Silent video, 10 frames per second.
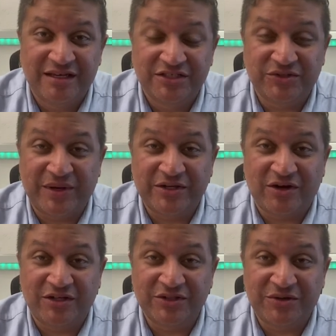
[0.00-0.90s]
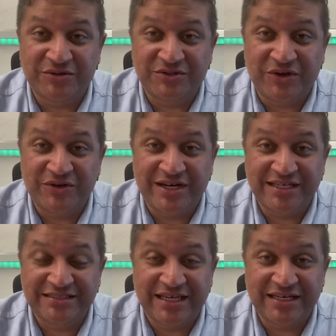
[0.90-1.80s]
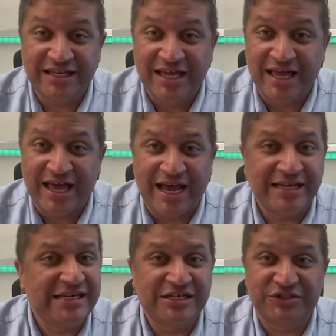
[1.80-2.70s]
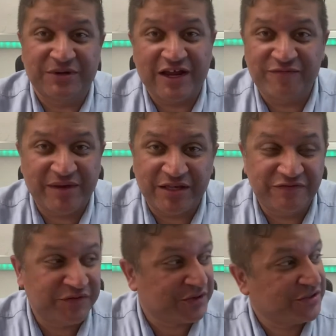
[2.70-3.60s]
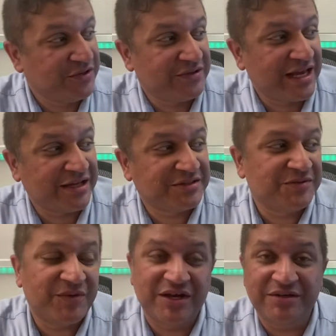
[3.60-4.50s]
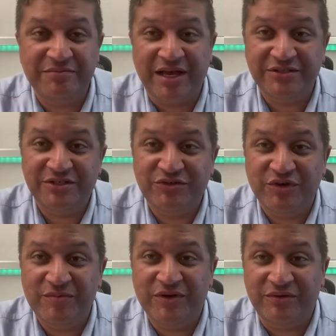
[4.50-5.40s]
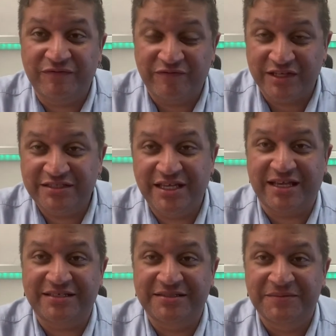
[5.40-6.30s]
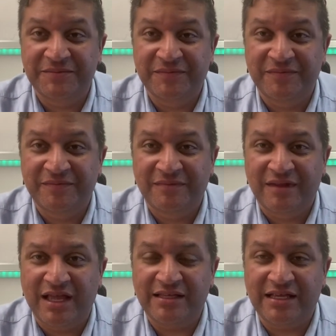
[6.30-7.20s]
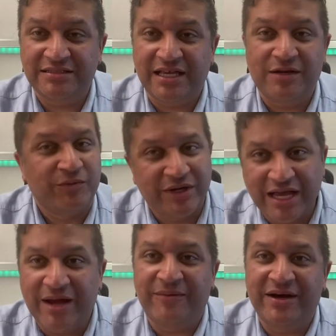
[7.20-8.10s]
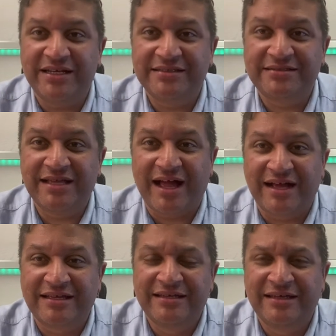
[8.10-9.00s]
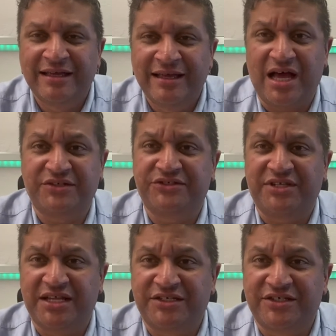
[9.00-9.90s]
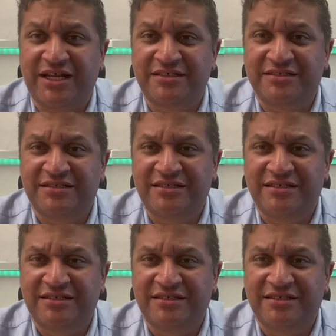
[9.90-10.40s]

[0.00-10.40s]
So I called AutoZone and I said, I need a drive belt for a 2001 Mazda Tribute V6. And they said, we got one in stock. I'll just take a chance.